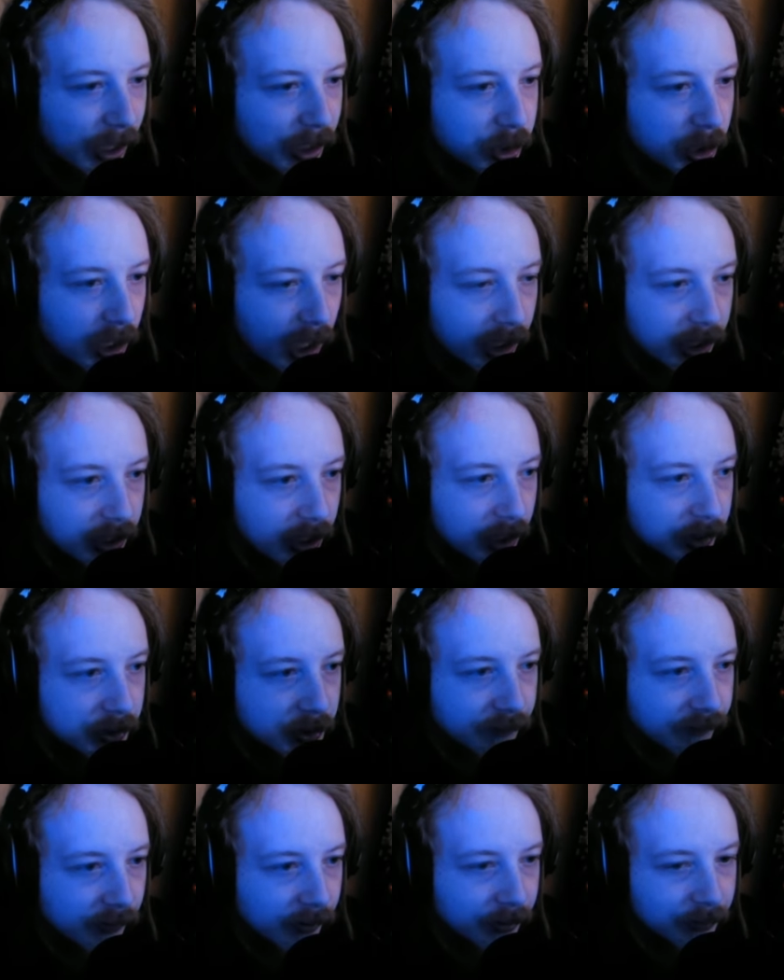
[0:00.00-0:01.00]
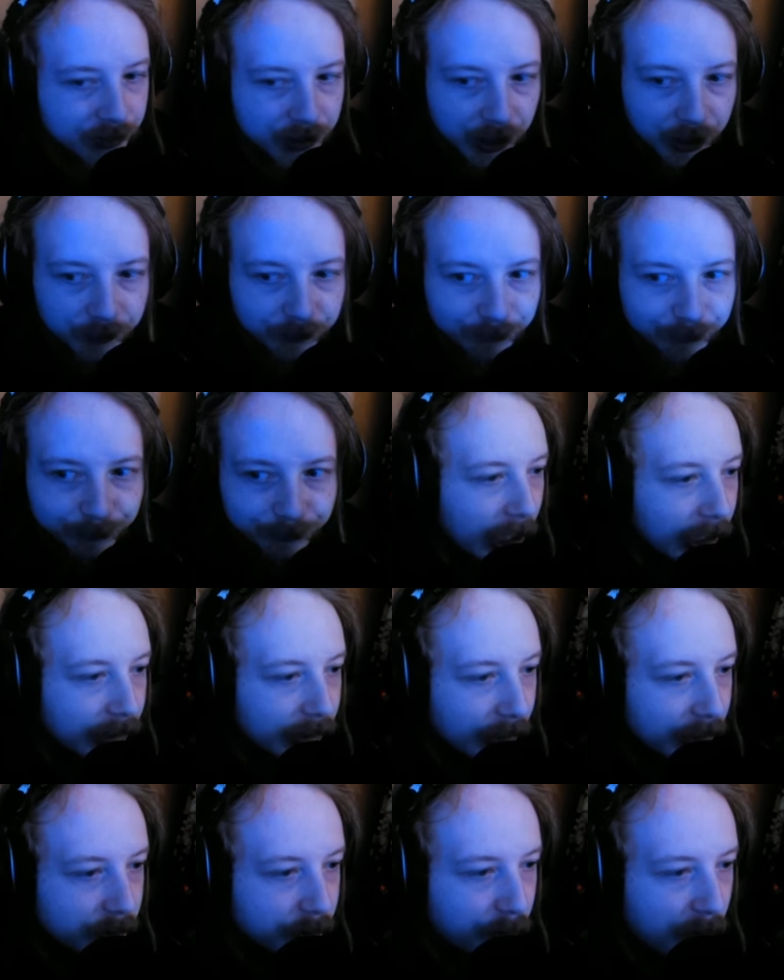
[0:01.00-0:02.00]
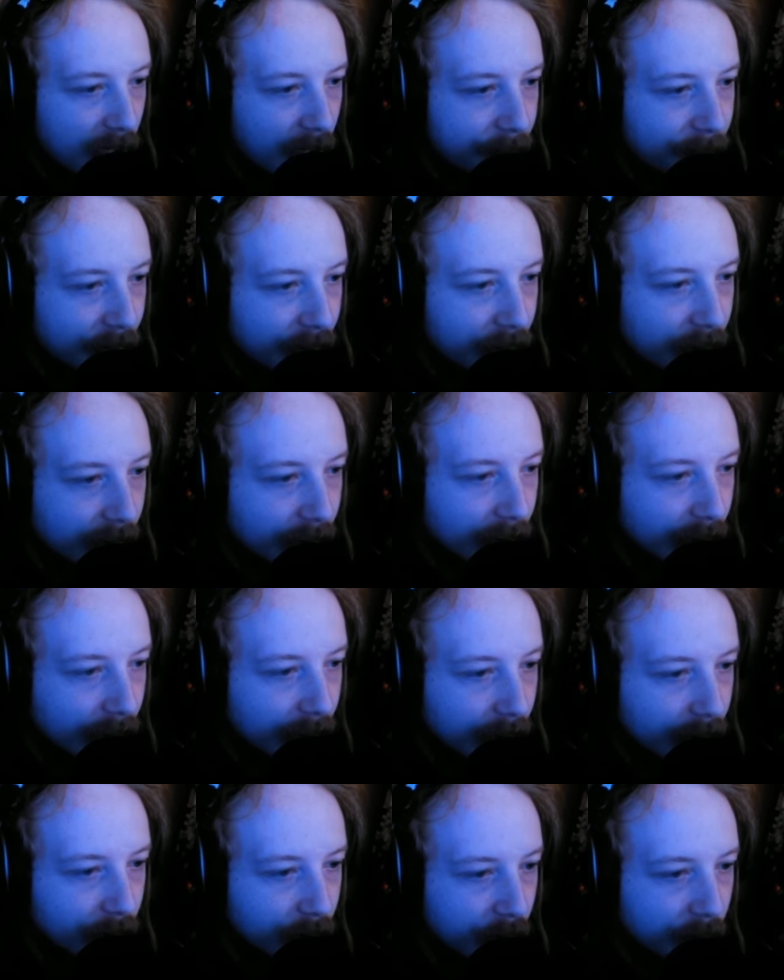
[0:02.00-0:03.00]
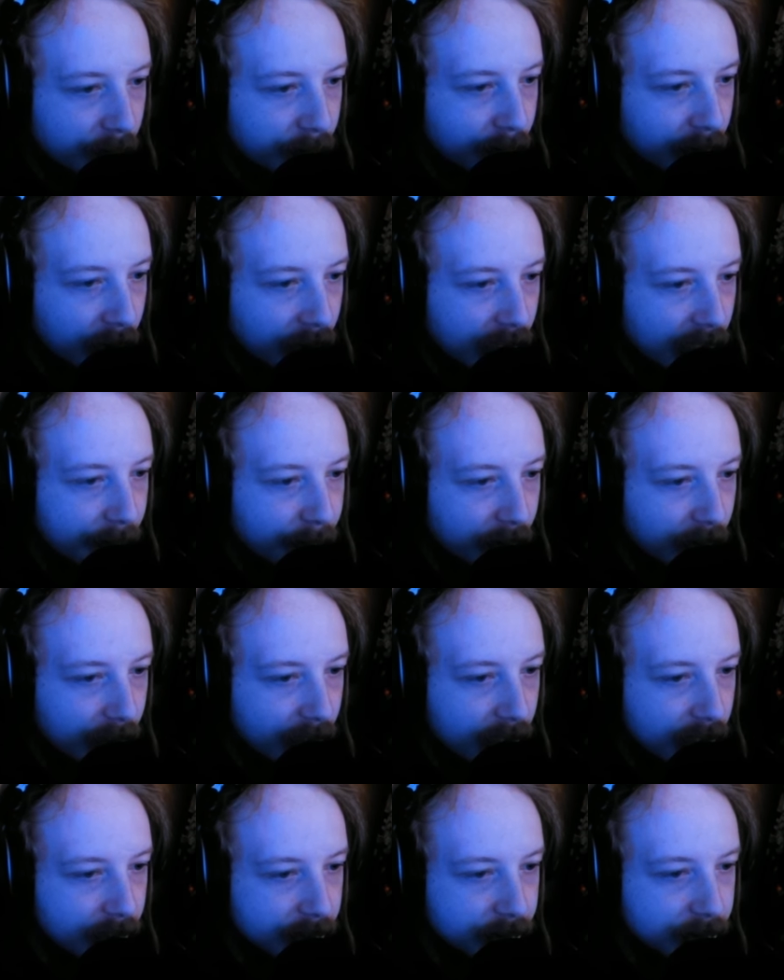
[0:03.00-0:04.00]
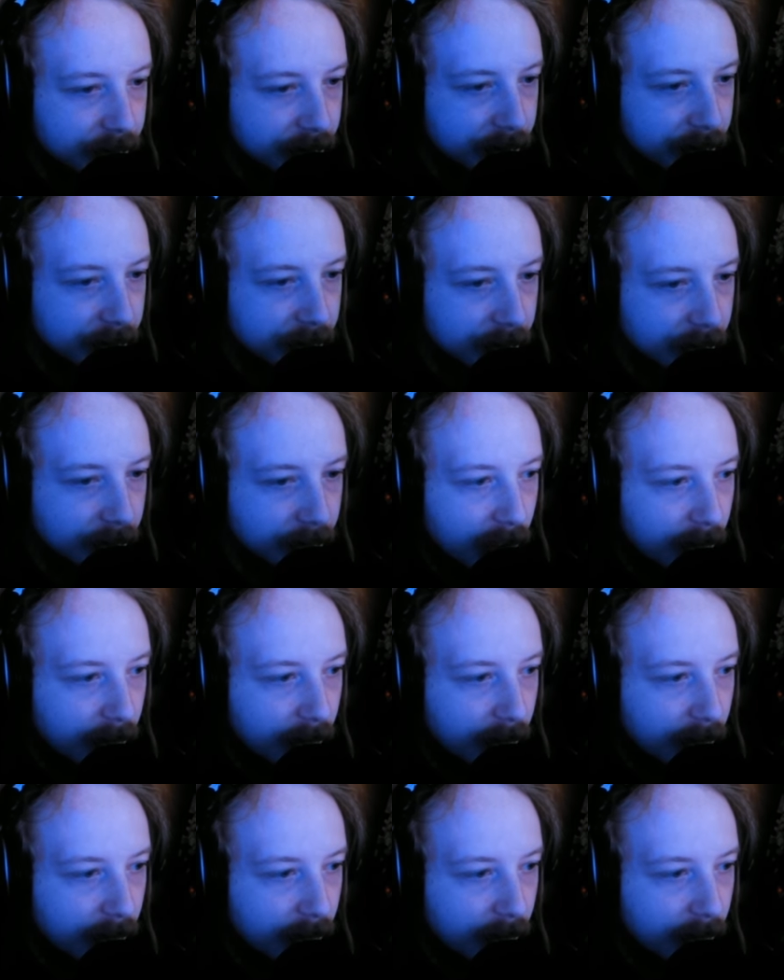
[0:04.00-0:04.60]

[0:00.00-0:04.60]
I'm actually liking the gun so far. So, all right, let's pop our little perky perkies.